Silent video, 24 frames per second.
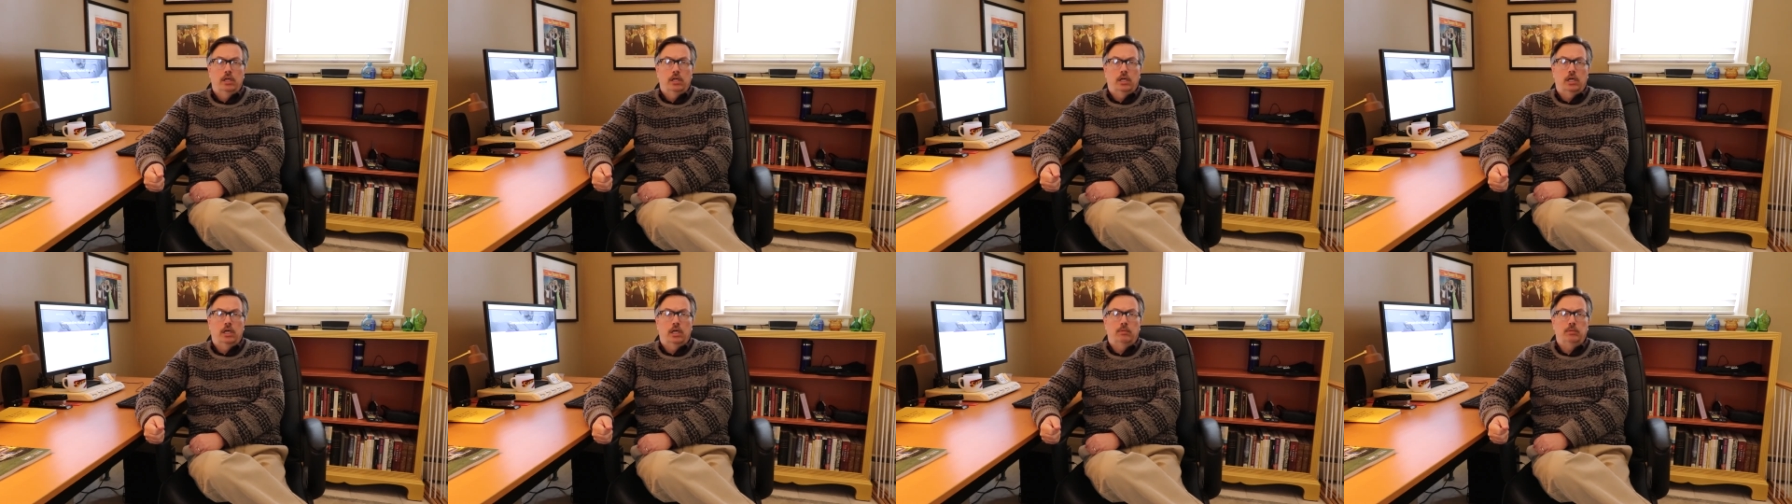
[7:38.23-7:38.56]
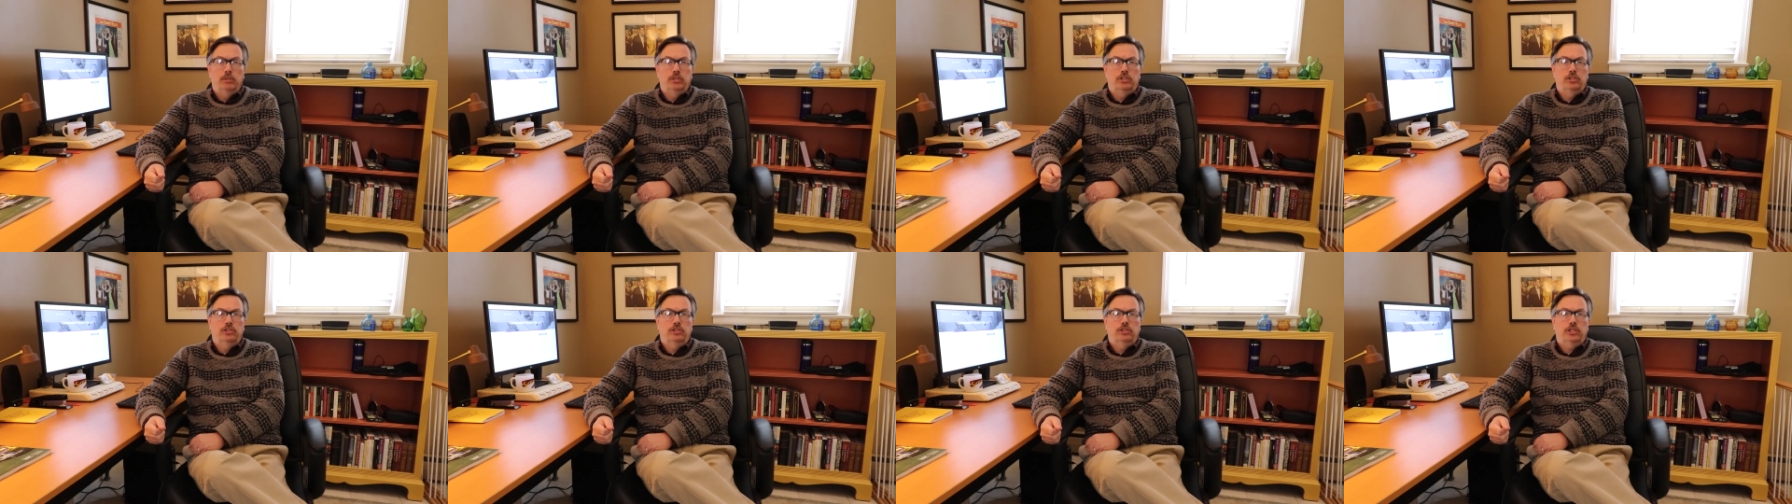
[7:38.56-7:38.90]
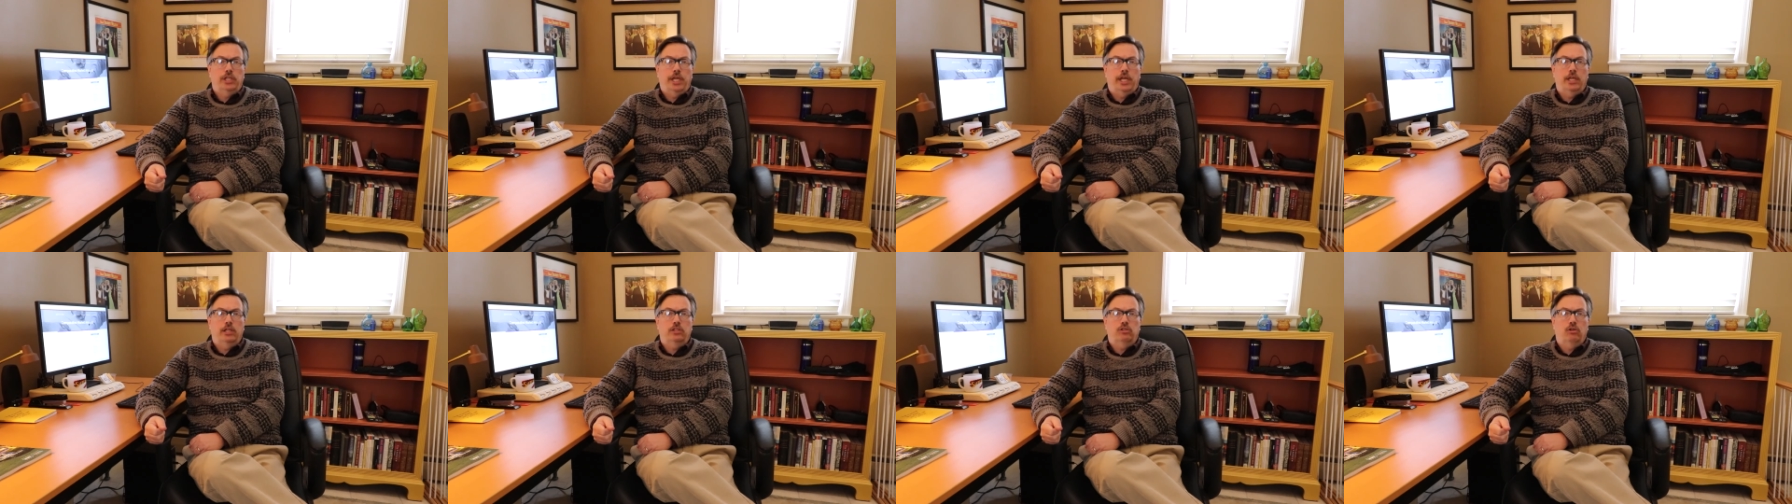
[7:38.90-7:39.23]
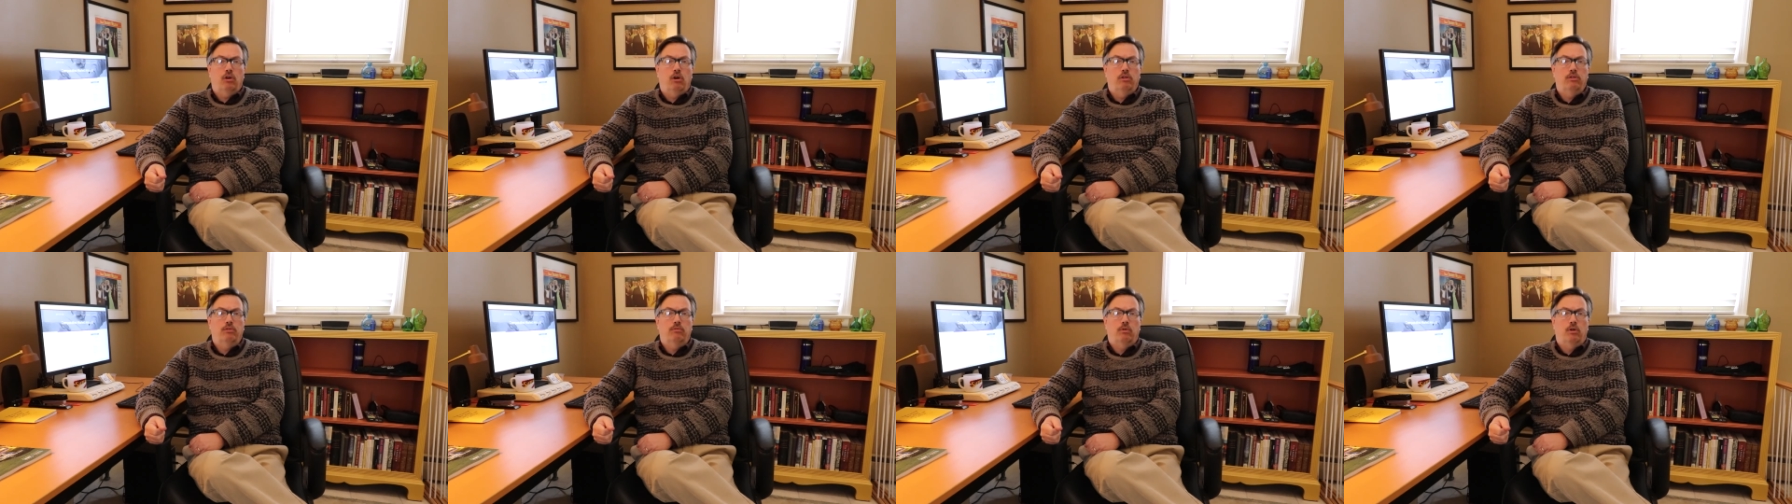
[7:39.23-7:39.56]
It just takes
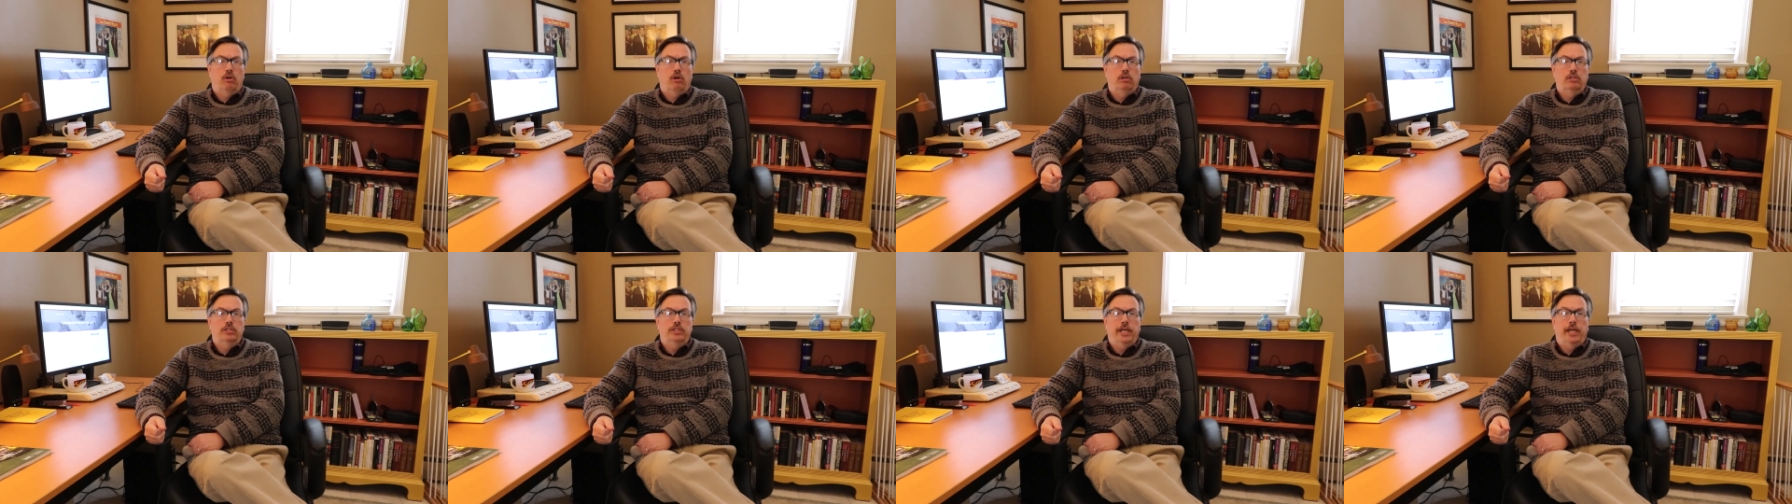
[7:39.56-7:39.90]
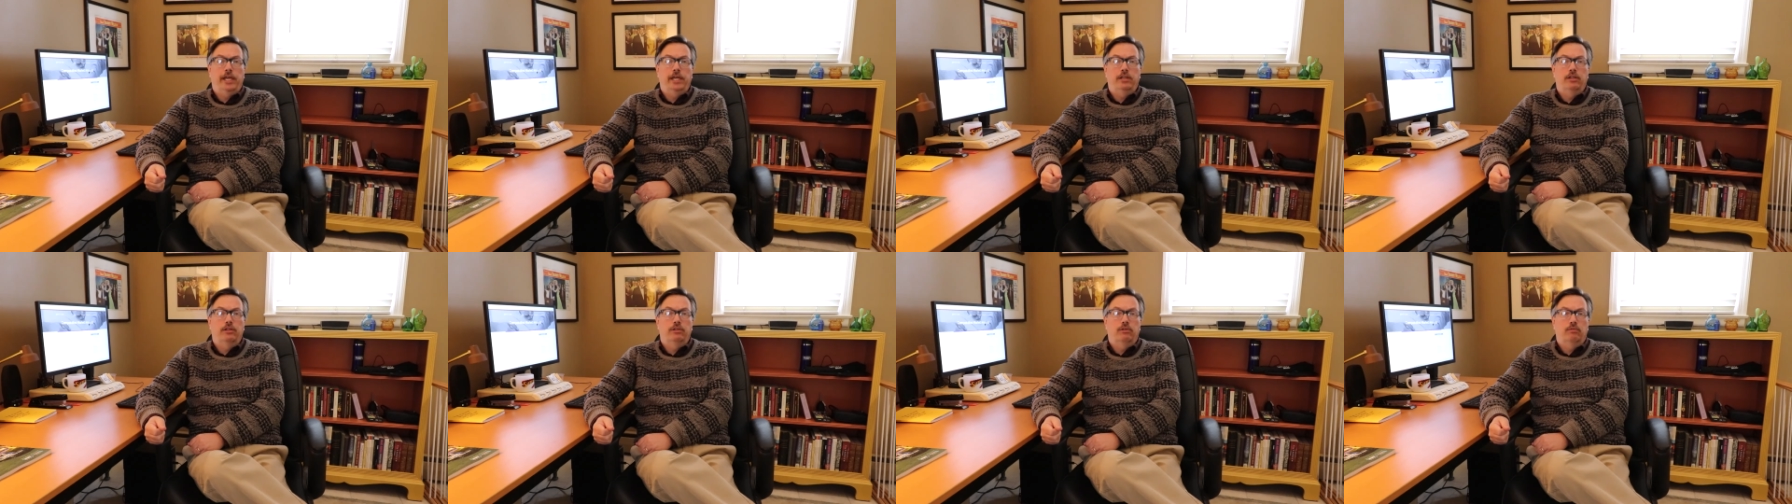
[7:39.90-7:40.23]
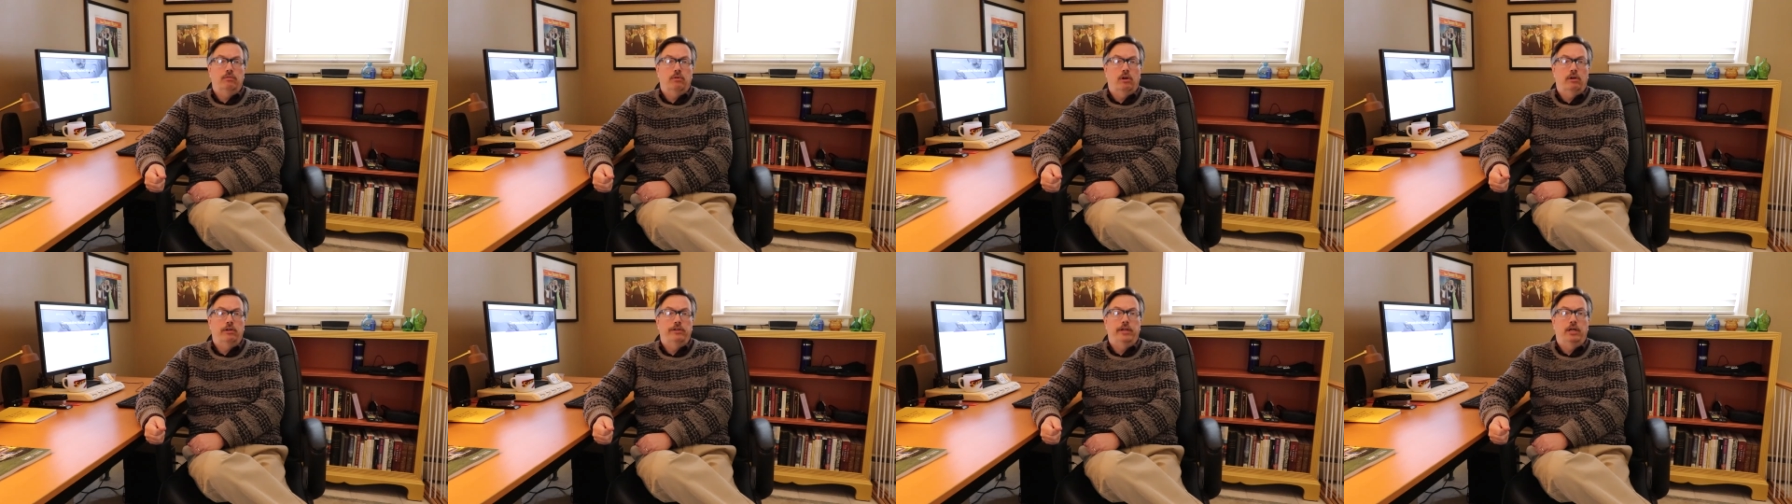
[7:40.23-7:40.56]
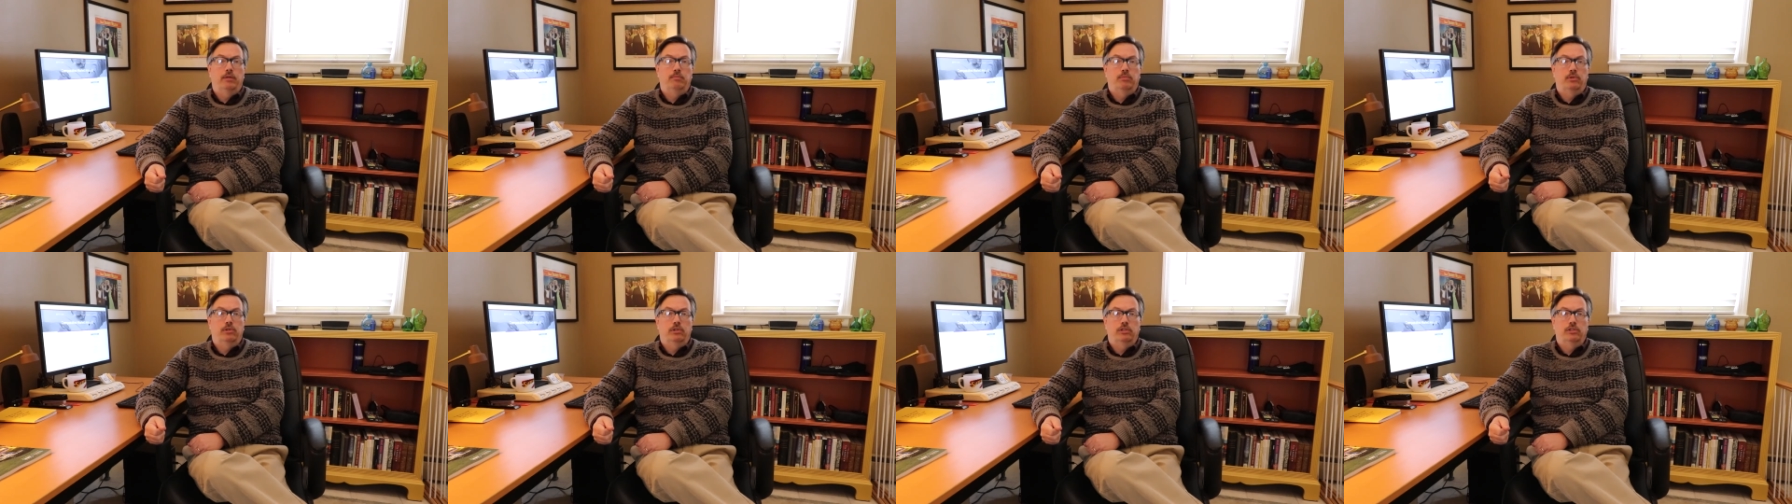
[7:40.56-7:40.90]
all the raw data, the raw
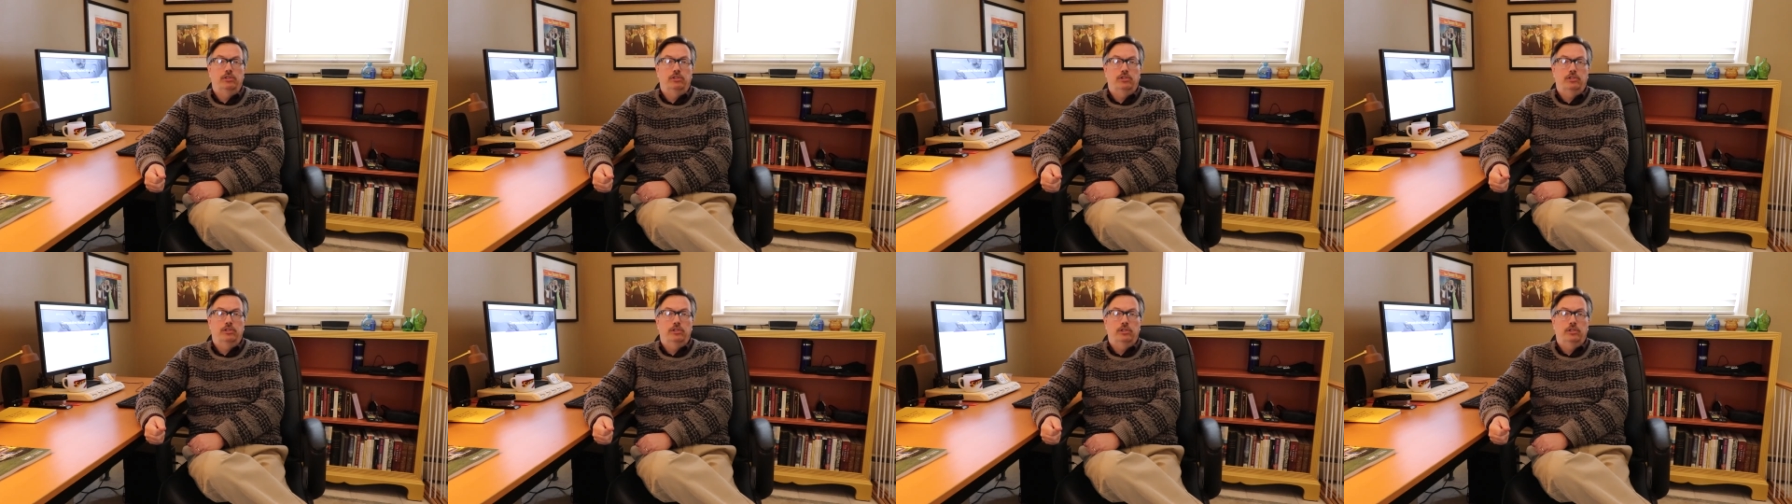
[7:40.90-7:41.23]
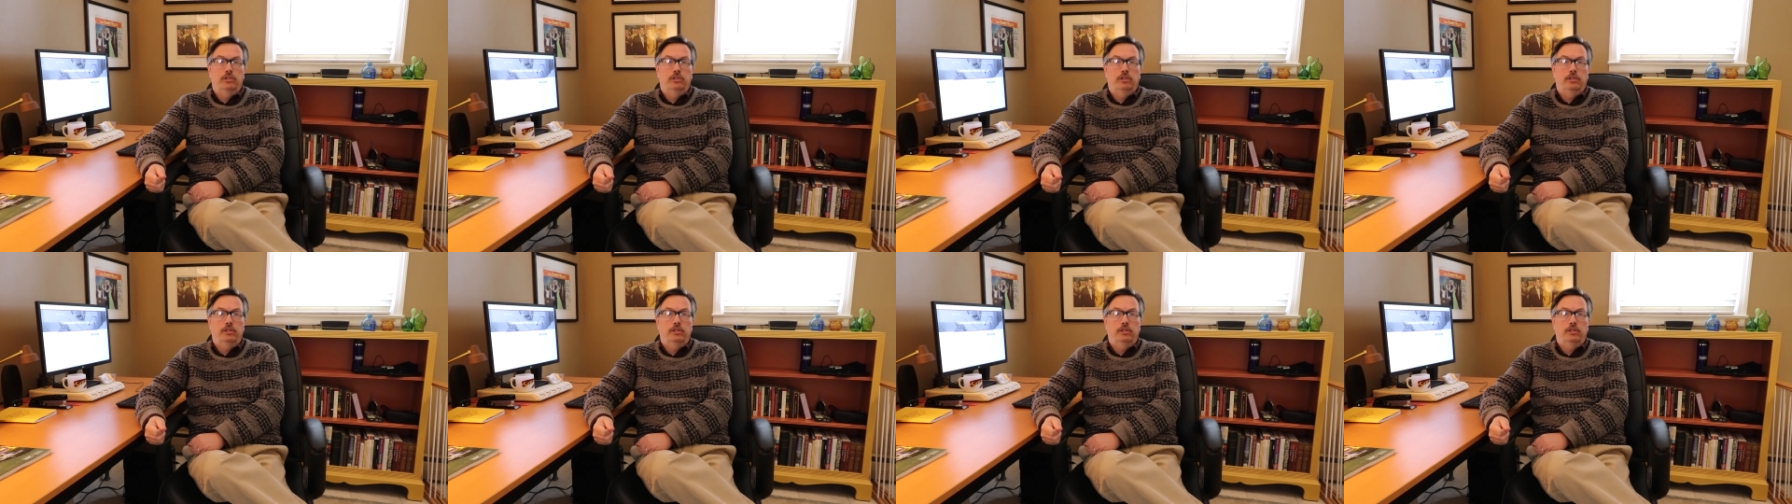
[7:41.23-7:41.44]
numbers